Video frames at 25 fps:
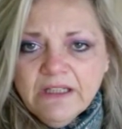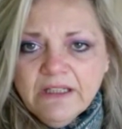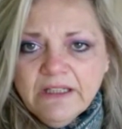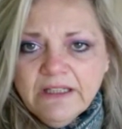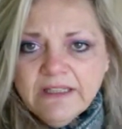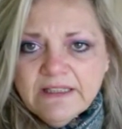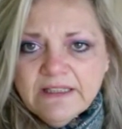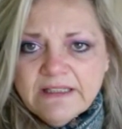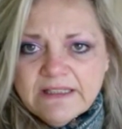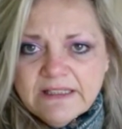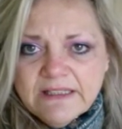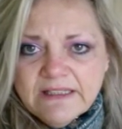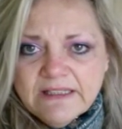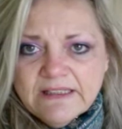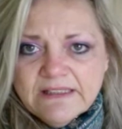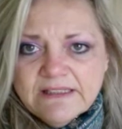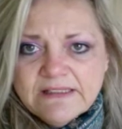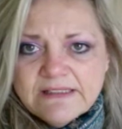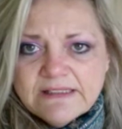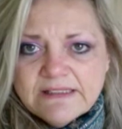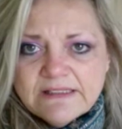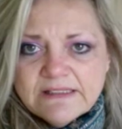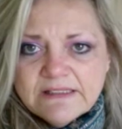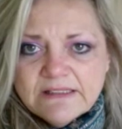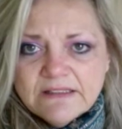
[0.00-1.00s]
it
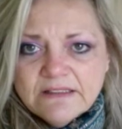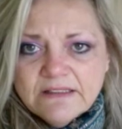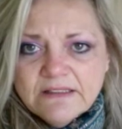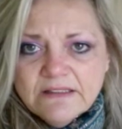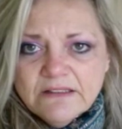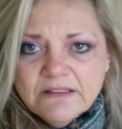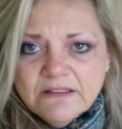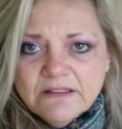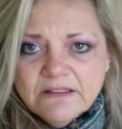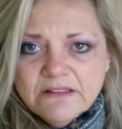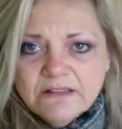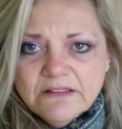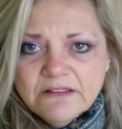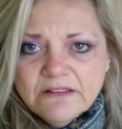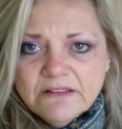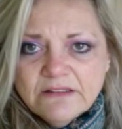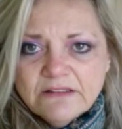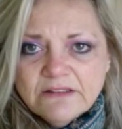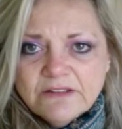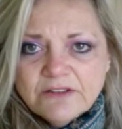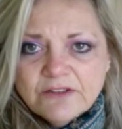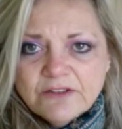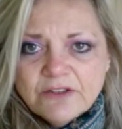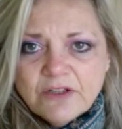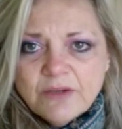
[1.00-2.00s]
is
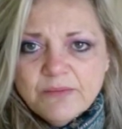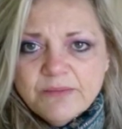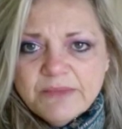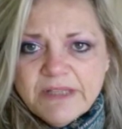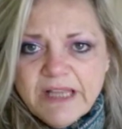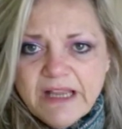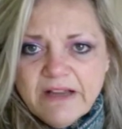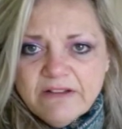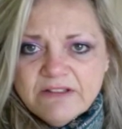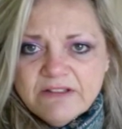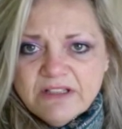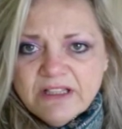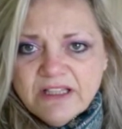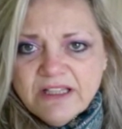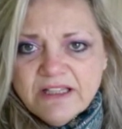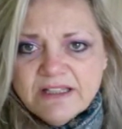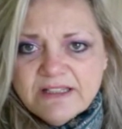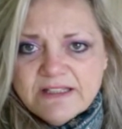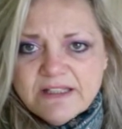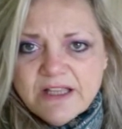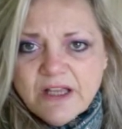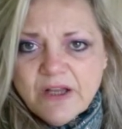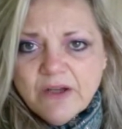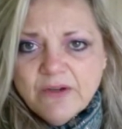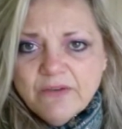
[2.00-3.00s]
stop doubting
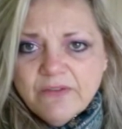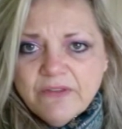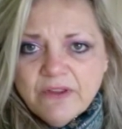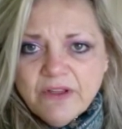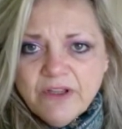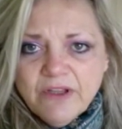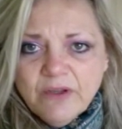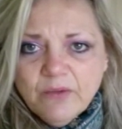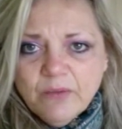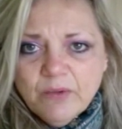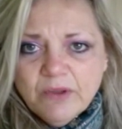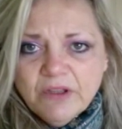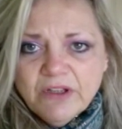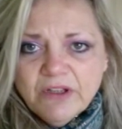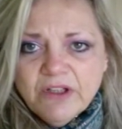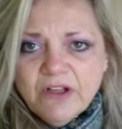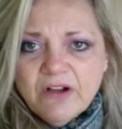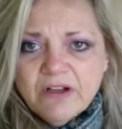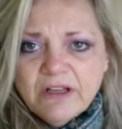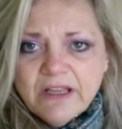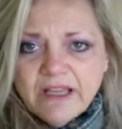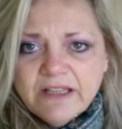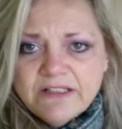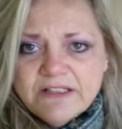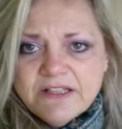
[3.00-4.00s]
yourself that you will
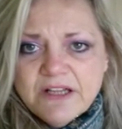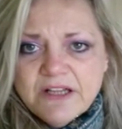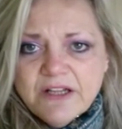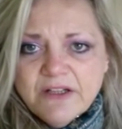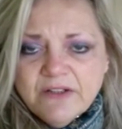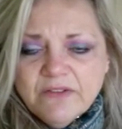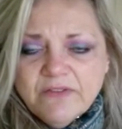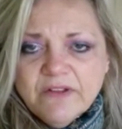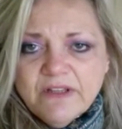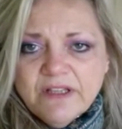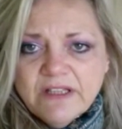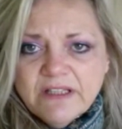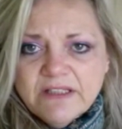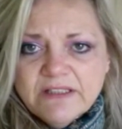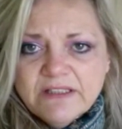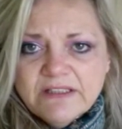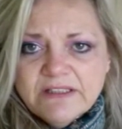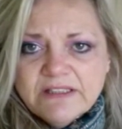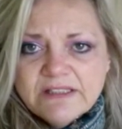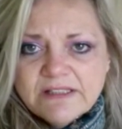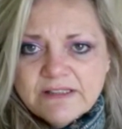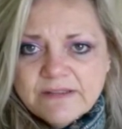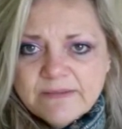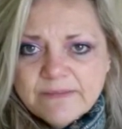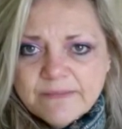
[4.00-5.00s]
not get over
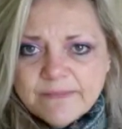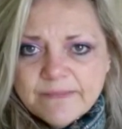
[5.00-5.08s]
this,